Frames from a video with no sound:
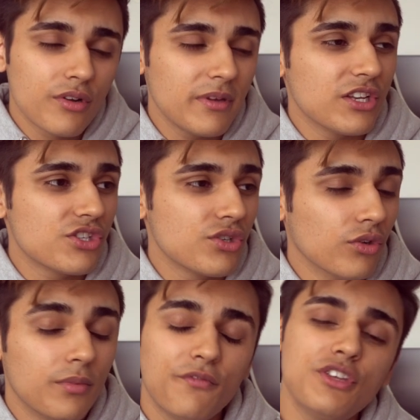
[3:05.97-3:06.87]
it has already
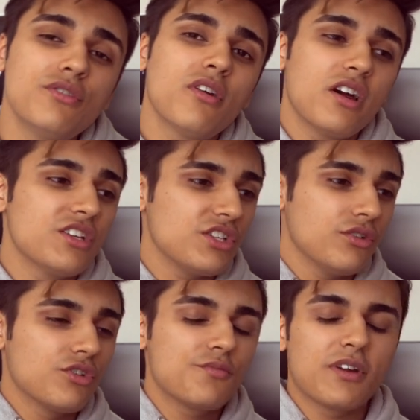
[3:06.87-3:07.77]
been installed, but for you
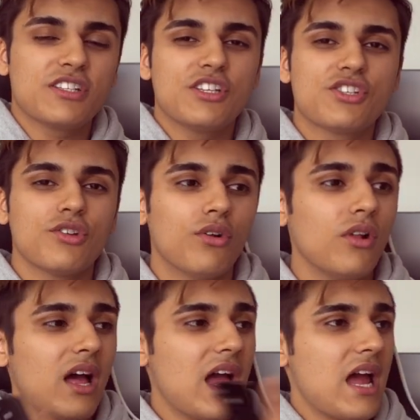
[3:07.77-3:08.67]
guys, you'll just press
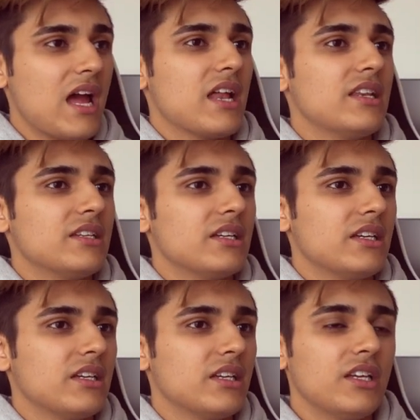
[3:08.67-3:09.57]
install
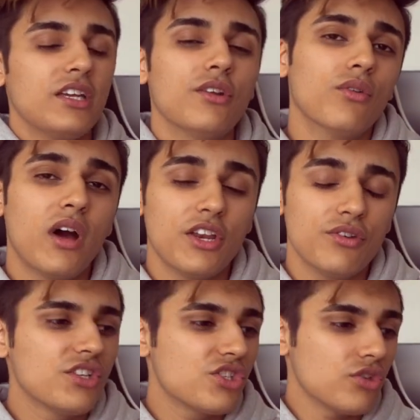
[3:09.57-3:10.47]
and
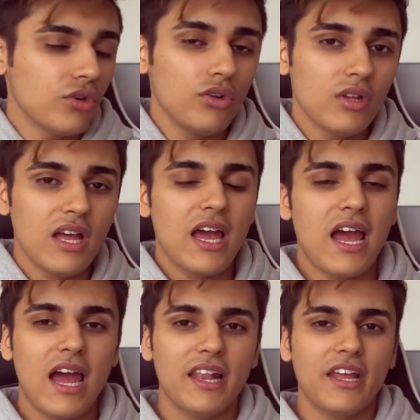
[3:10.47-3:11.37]

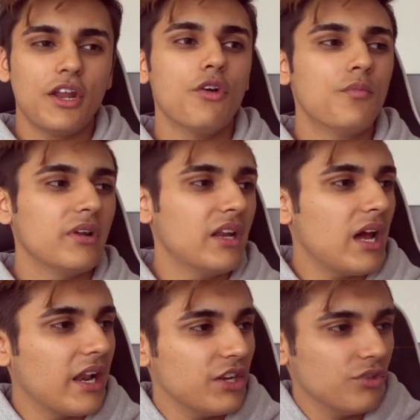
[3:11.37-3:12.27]
install, and then
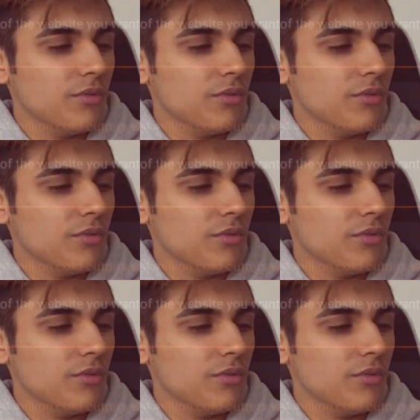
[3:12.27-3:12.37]
open,